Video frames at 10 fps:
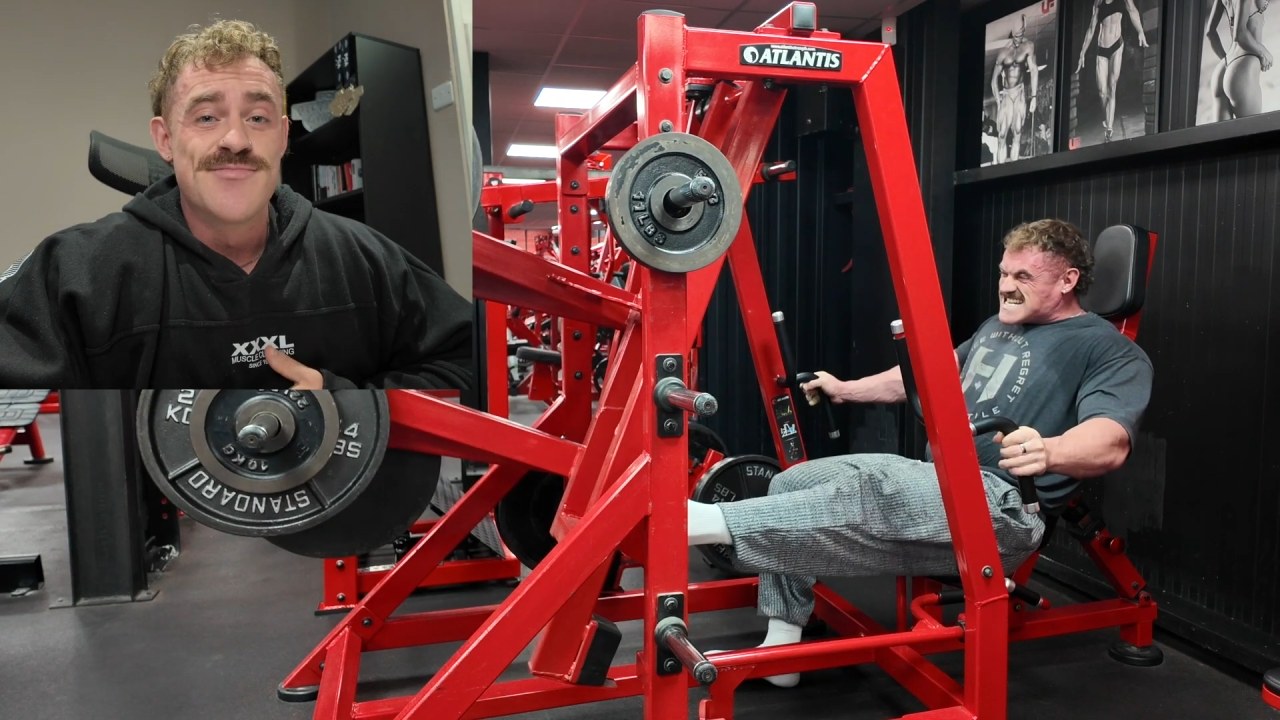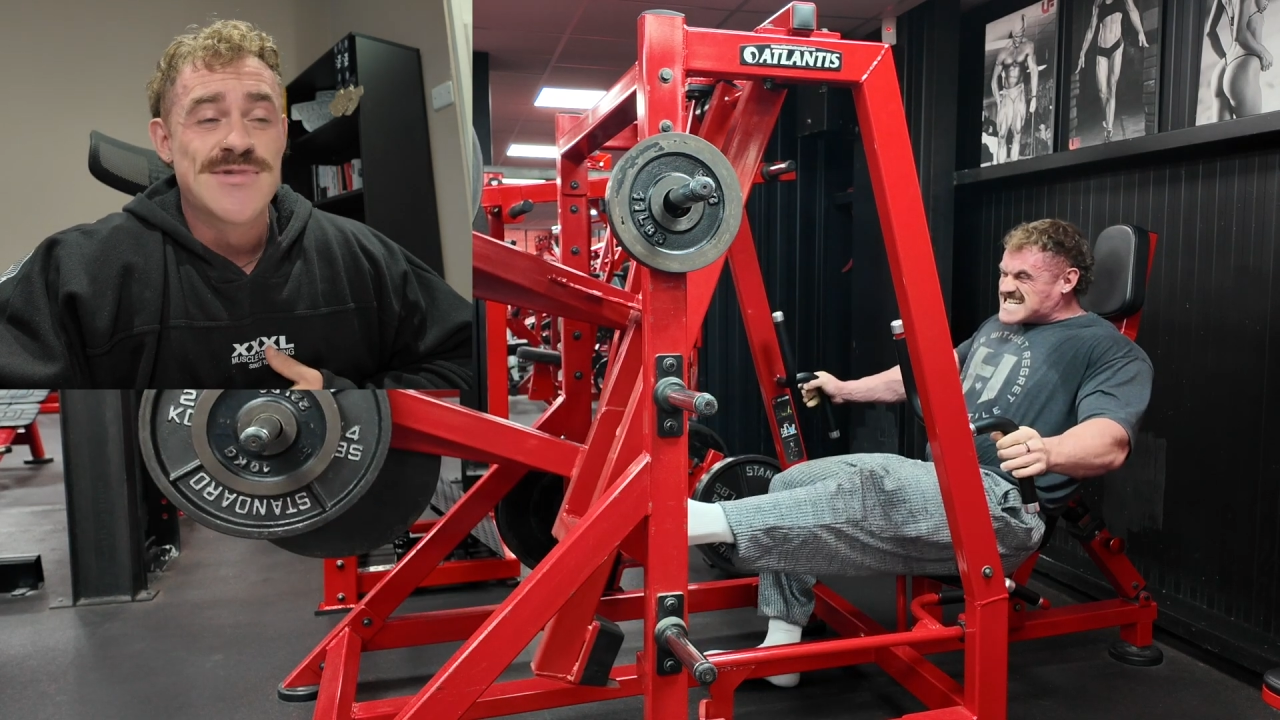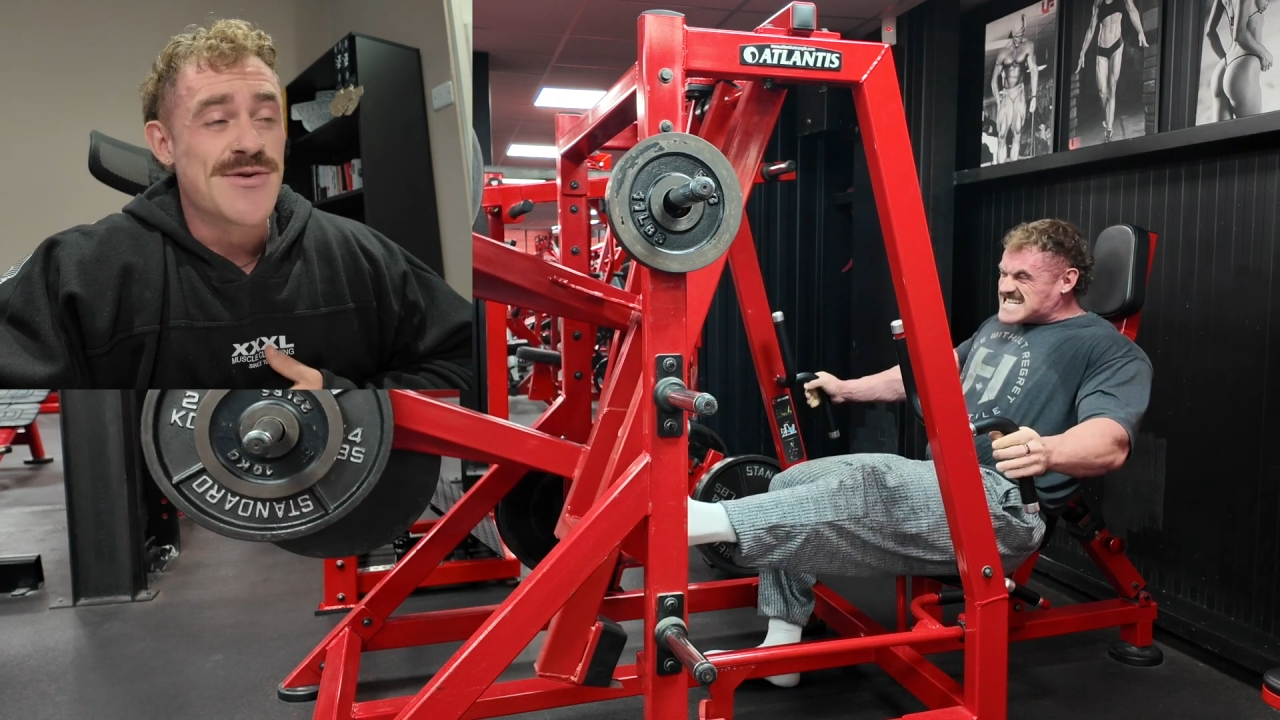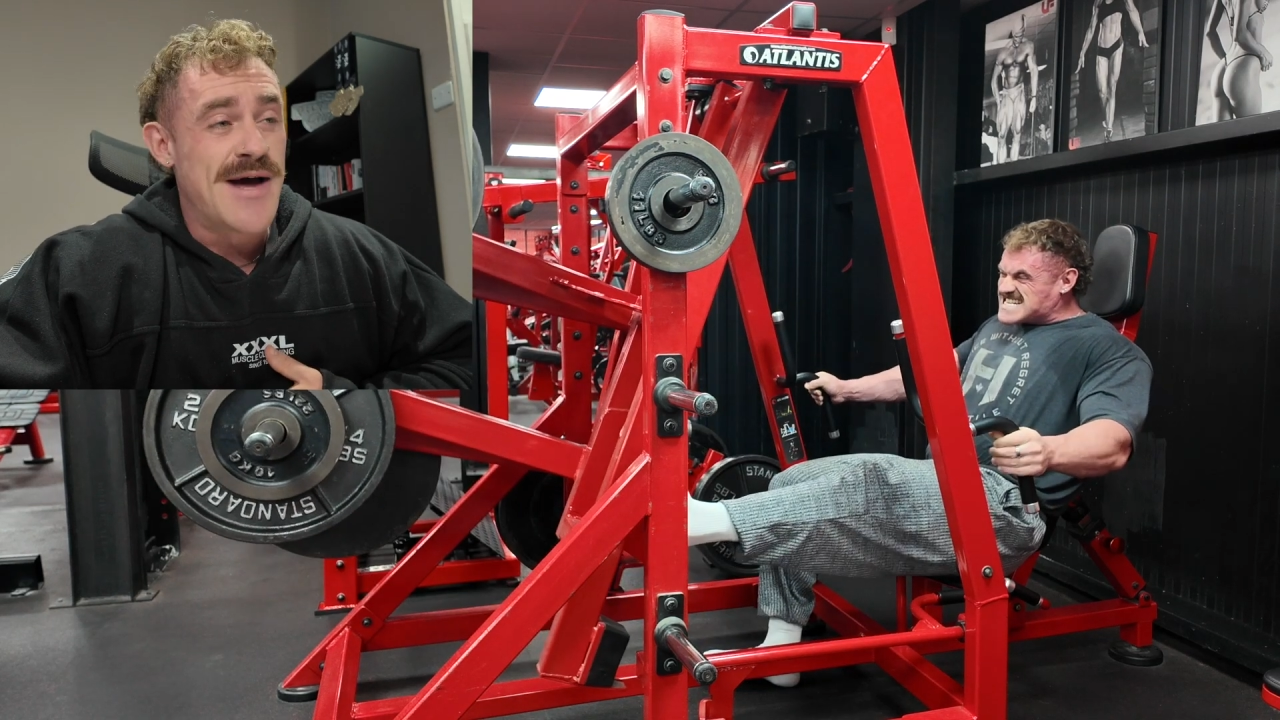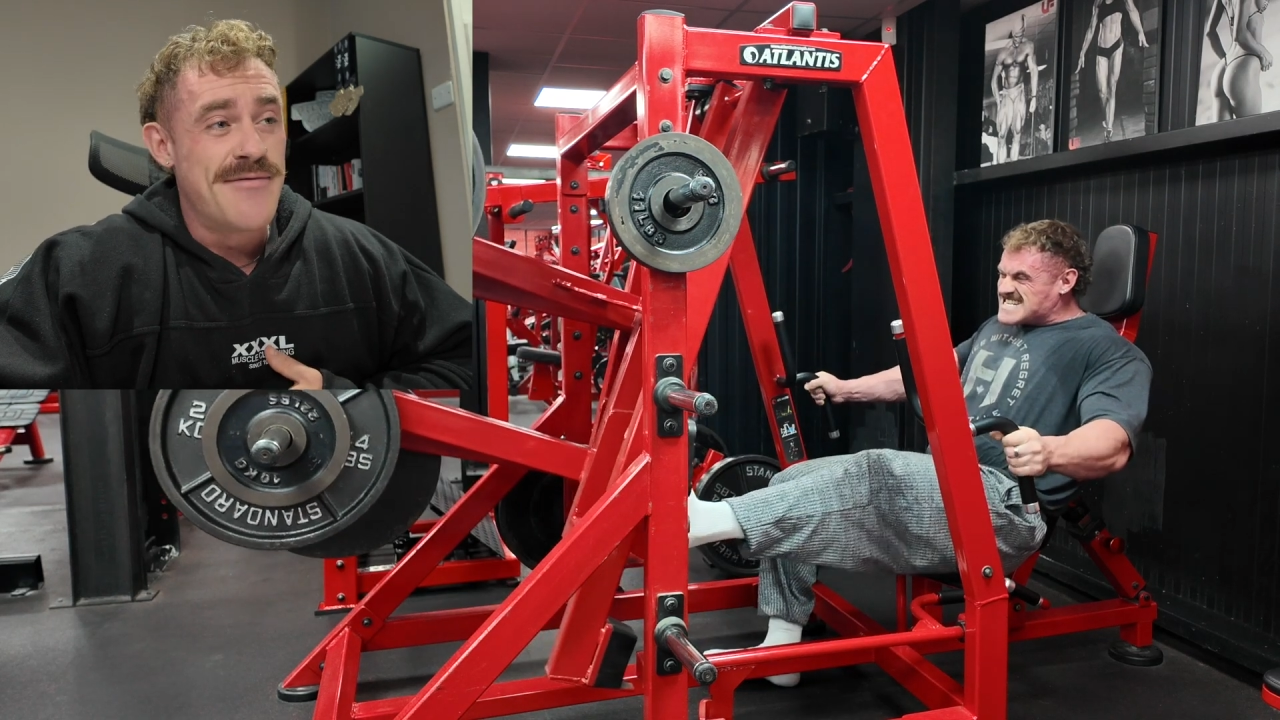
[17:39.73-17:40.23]

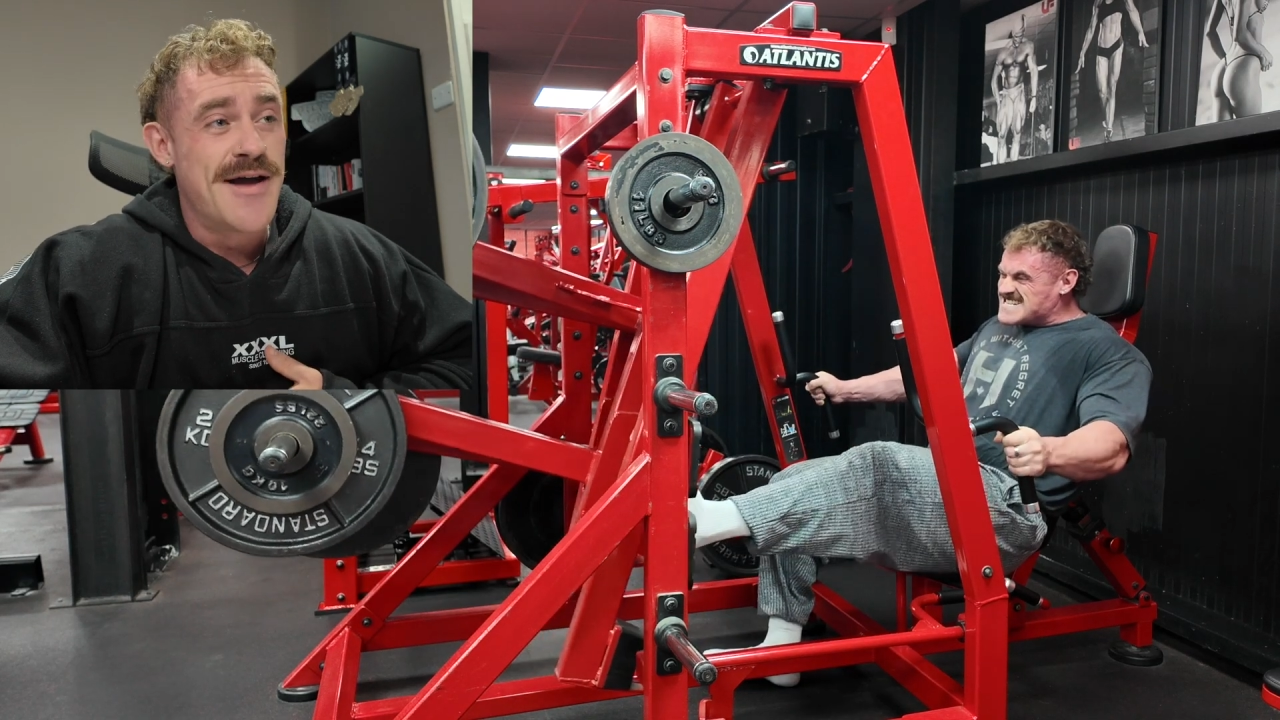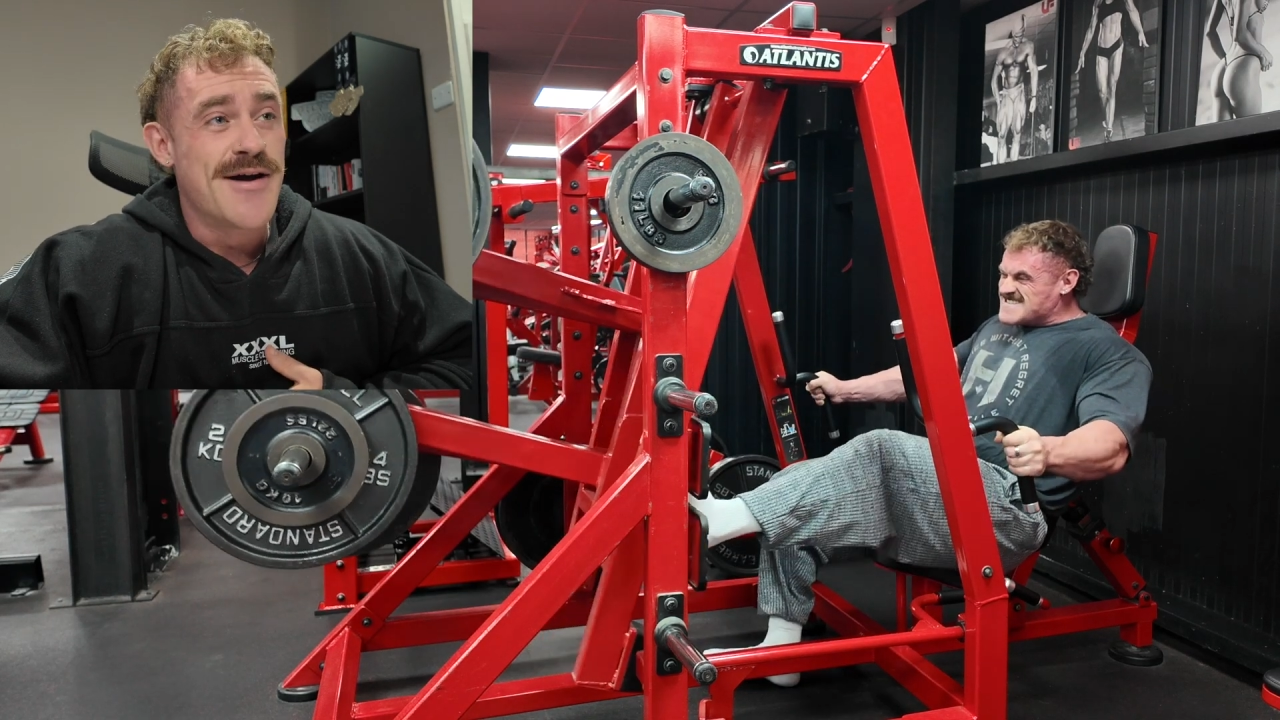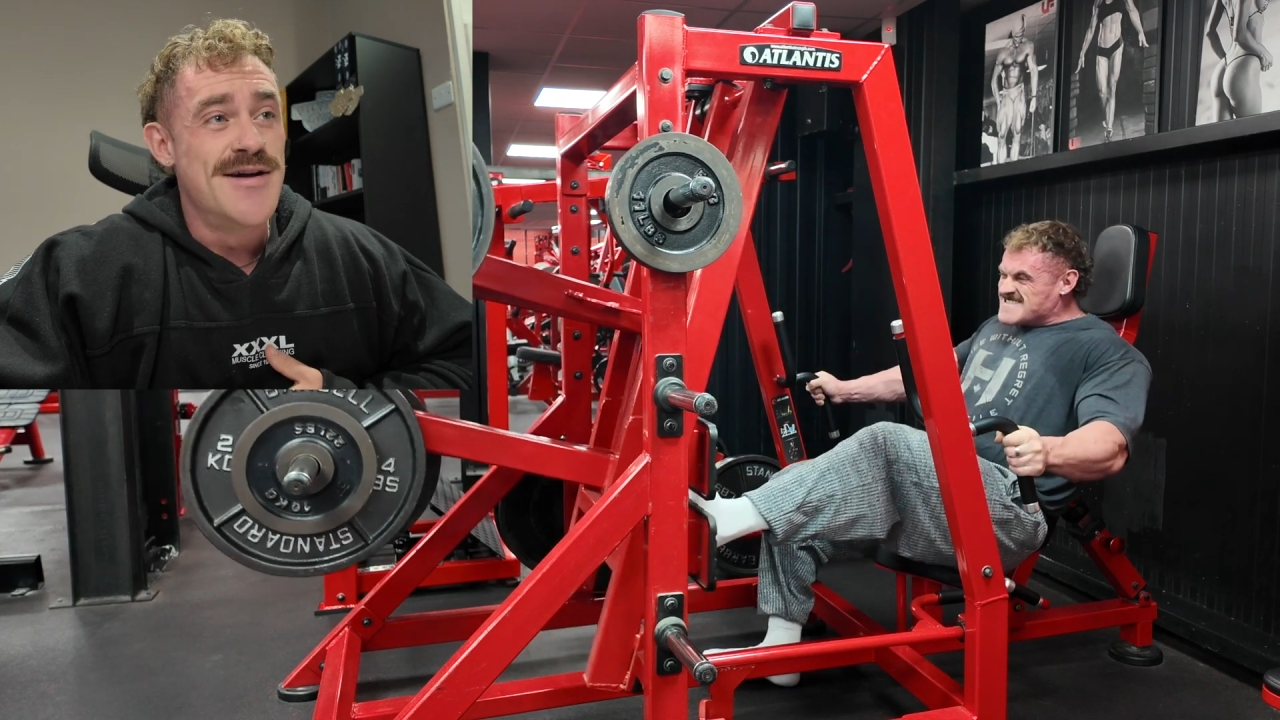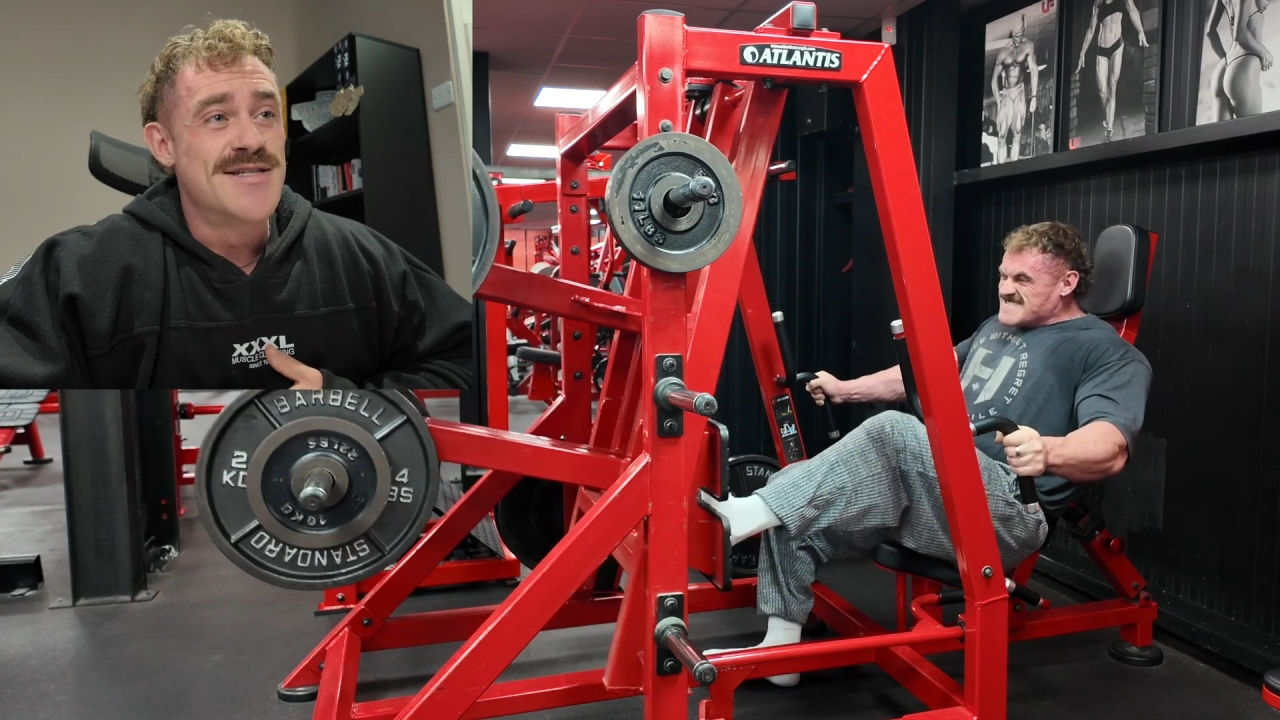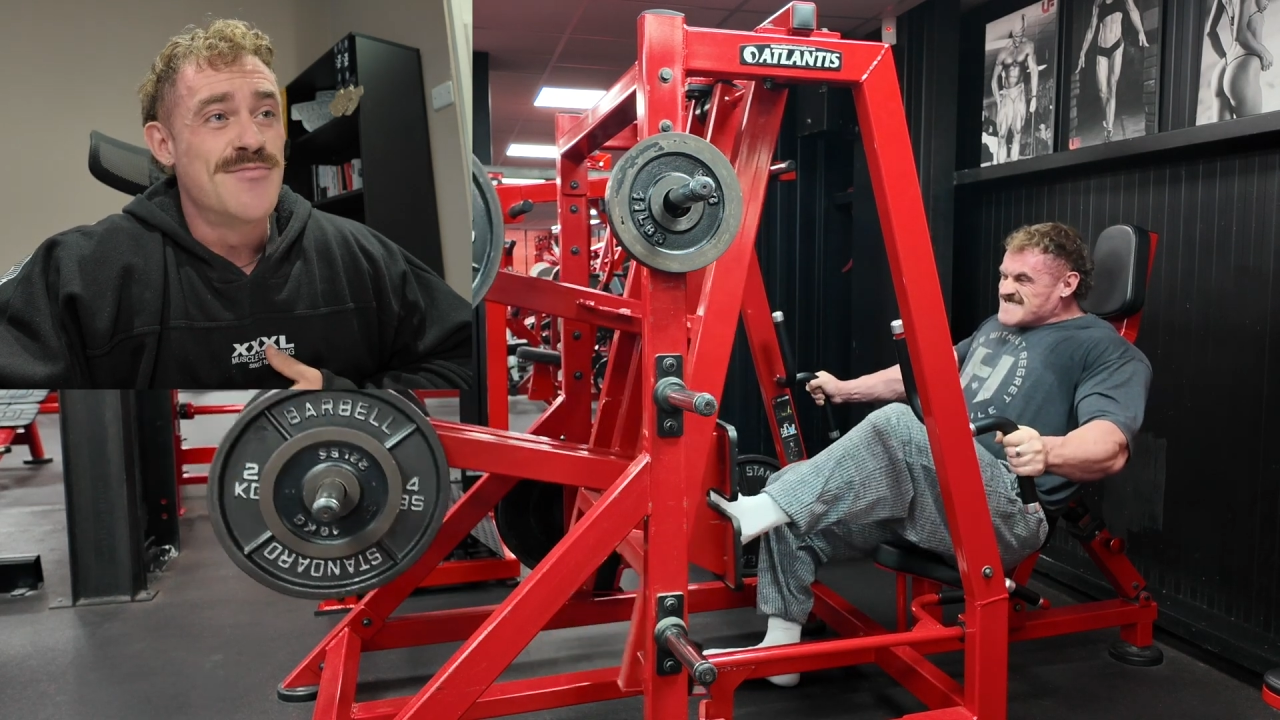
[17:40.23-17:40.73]
So anyway, guys,